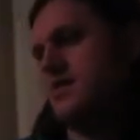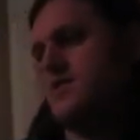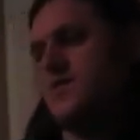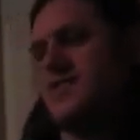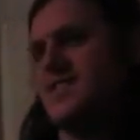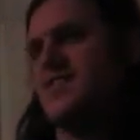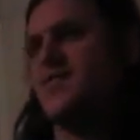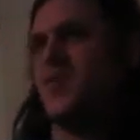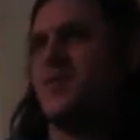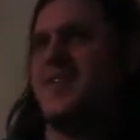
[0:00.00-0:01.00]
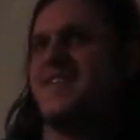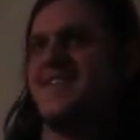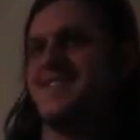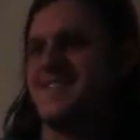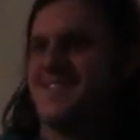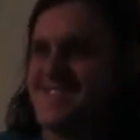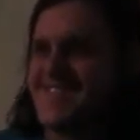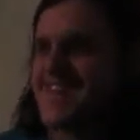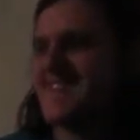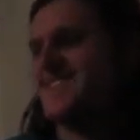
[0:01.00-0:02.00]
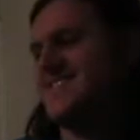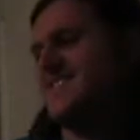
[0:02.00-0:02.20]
22, 4 paradiddles and a 6.